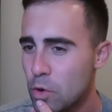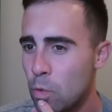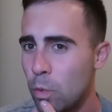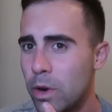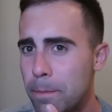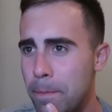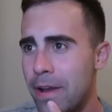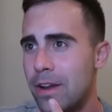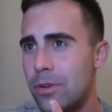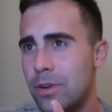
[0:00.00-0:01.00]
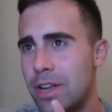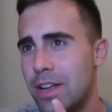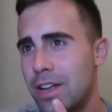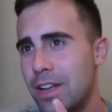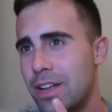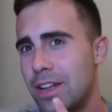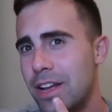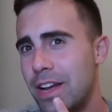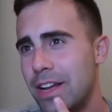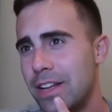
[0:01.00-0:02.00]
What about,
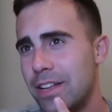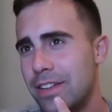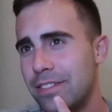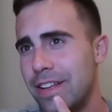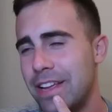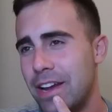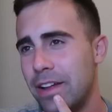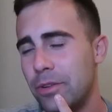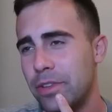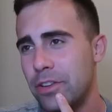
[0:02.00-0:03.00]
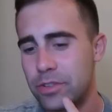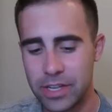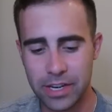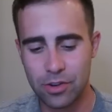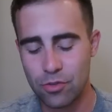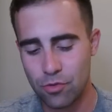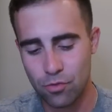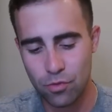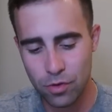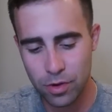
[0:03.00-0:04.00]
like, I don't think there's any
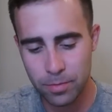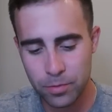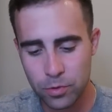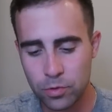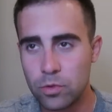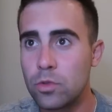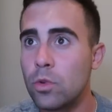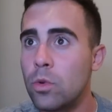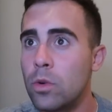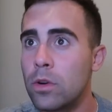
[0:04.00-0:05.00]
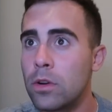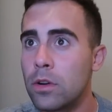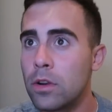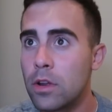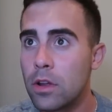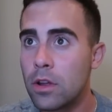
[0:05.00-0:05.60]
Abdur